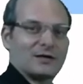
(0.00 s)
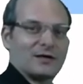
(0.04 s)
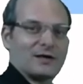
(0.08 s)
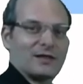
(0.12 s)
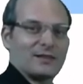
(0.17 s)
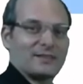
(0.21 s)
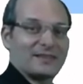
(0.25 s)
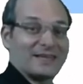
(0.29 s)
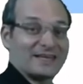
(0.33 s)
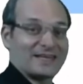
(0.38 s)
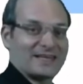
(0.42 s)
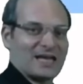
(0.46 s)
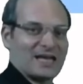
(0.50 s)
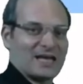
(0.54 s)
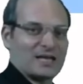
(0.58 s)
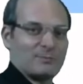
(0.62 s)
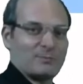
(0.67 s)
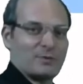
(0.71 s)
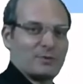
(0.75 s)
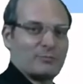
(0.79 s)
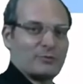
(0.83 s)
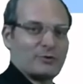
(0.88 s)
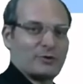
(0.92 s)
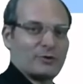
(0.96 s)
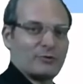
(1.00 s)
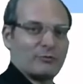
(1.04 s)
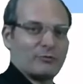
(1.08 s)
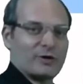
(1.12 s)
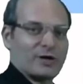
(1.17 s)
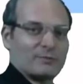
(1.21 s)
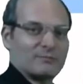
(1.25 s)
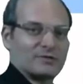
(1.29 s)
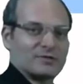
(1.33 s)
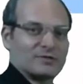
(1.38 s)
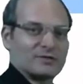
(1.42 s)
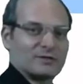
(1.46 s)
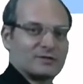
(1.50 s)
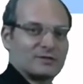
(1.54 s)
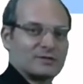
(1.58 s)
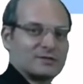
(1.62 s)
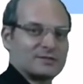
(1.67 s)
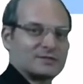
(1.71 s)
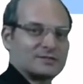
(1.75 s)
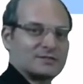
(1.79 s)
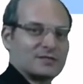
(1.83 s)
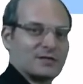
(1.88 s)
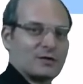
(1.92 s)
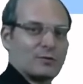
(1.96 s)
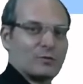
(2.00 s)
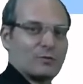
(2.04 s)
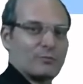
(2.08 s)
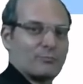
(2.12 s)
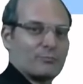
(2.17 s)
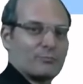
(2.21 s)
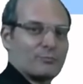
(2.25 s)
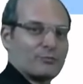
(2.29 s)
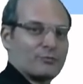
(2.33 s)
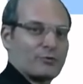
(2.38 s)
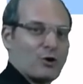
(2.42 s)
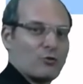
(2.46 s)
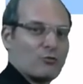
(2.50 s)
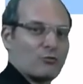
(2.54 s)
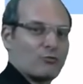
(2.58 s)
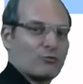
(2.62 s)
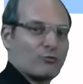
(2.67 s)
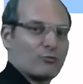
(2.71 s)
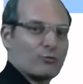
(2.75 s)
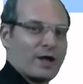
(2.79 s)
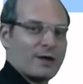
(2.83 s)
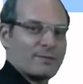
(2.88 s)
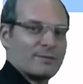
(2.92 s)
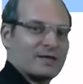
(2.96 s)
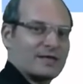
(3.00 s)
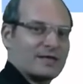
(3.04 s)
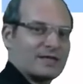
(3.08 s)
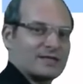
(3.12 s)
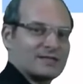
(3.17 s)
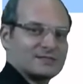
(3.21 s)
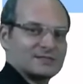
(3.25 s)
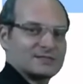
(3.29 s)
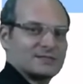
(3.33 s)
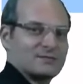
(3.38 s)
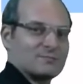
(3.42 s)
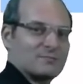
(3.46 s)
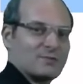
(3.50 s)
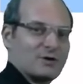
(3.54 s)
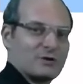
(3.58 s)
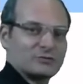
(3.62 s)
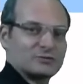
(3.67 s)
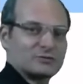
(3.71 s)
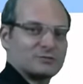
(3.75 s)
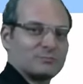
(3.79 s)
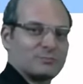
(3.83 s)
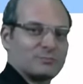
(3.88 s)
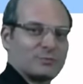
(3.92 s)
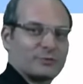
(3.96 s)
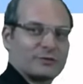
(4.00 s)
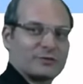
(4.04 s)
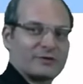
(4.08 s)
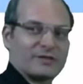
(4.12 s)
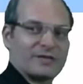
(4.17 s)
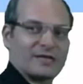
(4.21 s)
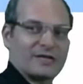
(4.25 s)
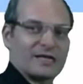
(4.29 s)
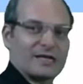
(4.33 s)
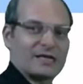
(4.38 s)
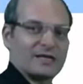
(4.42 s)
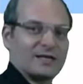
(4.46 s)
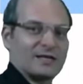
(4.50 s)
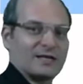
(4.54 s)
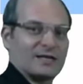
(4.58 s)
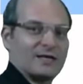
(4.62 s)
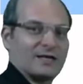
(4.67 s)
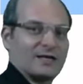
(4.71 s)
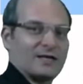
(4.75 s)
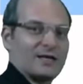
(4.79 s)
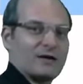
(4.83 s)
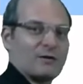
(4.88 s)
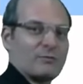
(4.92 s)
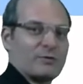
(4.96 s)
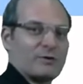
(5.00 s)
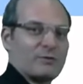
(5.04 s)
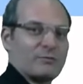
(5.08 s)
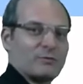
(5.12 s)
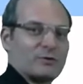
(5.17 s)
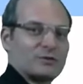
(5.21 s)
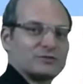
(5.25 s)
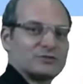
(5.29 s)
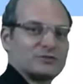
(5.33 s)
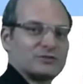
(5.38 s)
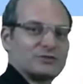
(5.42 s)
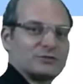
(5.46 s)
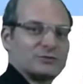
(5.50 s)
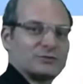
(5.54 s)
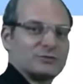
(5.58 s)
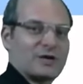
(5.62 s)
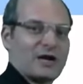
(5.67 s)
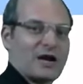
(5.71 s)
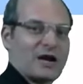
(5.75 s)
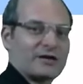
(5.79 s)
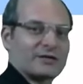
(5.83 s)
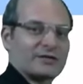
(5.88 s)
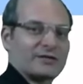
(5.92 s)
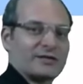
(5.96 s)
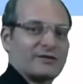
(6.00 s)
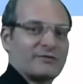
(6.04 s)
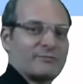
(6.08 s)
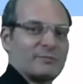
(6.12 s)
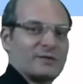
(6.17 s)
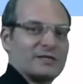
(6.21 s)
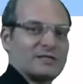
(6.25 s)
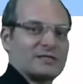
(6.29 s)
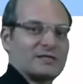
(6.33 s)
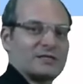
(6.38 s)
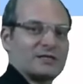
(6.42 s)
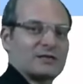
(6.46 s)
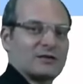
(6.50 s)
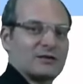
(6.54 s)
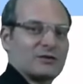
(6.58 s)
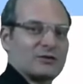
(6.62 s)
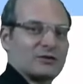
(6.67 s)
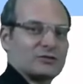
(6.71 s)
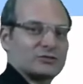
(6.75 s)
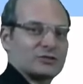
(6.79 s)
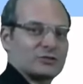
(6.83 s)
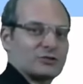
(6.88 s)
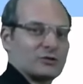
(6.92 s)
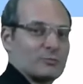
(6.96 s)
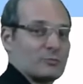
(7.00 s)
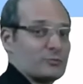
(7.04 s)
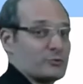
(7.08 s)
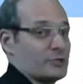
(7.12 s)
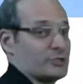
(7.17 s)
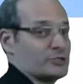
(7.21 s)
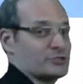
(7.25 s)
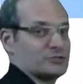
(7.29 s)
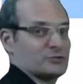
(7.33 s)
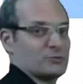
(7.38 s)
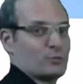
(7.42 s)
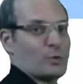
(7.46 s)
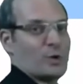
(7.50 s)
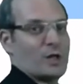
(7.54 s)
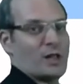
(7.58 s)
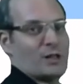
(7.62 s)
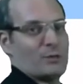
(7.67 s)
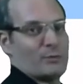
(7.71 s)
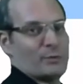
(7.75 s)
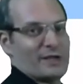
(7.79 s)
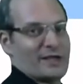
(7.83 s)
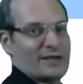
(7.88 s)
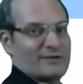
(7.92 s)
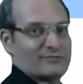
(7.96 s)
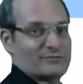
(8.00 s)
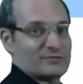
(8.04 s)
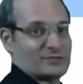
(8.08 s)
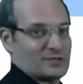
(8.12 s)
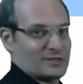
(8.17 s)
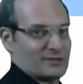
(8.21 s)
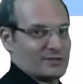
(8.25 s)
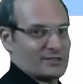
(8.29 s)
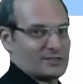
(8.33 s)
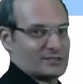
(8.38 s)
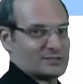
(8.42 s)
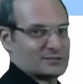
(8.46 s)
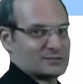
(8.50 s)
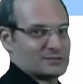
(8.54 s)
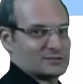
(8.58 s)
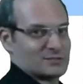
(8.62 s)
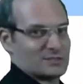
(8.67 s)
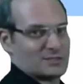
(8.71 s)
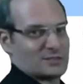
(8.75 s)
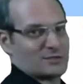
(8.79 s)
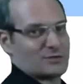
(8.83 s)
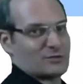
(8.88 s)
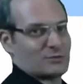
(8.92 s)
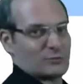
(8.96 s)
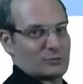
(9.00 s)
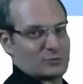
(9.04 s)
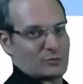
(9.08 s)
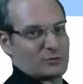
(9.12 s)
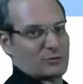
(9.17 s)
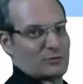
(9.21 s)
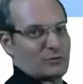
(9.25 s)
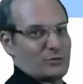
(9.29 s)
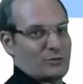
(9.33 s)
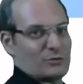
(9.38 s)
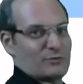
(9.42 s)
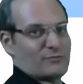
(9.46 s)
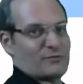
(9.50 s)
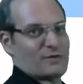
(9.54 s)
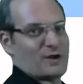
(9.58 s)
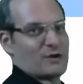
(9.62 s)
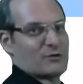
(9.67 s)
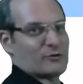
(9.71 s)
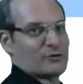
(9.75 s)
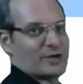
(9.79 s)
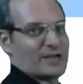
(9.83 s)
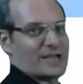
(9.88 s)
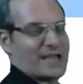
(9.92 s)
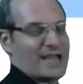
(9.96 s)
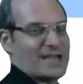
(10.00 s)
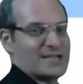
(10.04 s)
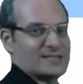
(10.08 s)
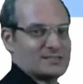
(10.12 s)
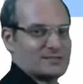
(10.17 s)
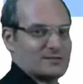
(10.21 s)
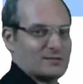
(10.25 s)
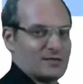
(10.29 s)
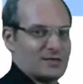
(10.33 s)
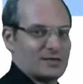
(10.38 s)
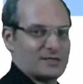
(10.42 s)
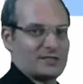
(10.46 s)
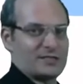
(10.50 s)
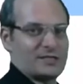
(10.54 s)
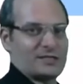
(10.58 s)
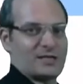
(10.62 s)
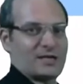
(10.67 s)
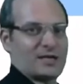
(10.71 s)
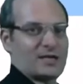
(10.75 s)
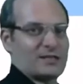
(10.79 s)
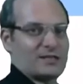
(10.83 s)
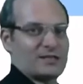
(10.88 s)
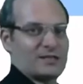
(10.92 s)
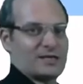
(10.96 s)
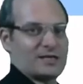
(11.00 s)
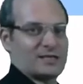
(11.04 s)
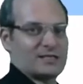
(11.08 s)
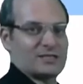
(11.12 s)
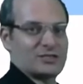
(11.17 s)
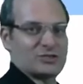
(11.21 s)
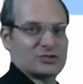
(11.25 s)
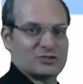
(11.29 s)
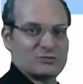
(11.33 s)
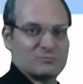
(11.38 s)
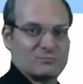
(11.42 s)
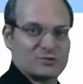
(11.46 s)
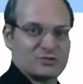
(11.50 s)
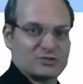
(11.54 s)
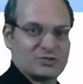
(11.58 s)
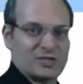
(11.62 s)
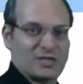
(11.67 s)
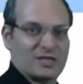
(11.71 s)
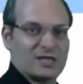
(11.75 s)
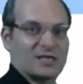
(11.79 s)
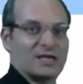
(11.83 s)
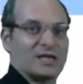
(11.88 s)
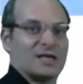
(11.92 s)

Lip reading: that can be programmed. So programming is the most important thing. We want to do arithmetic logic operations. Well, we have done this. So all of our gates, the addition machine,